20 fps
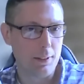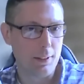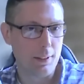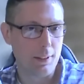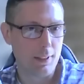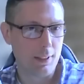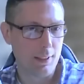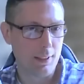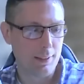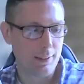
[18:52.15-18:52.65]

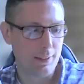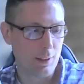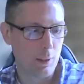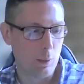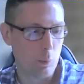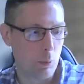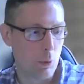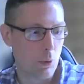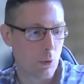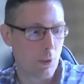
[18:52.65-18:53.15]

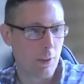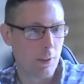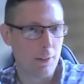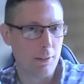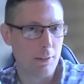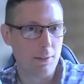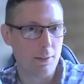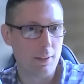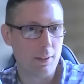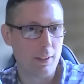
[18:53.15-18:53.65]
the board
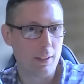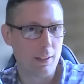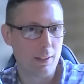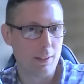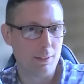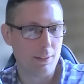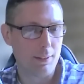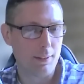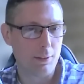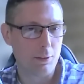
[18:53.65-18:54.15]
if
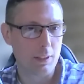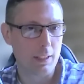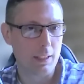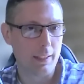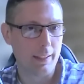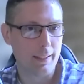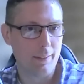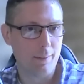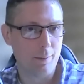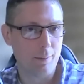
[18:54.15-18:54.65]
it's a
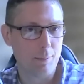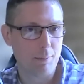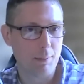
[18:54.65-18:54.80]
free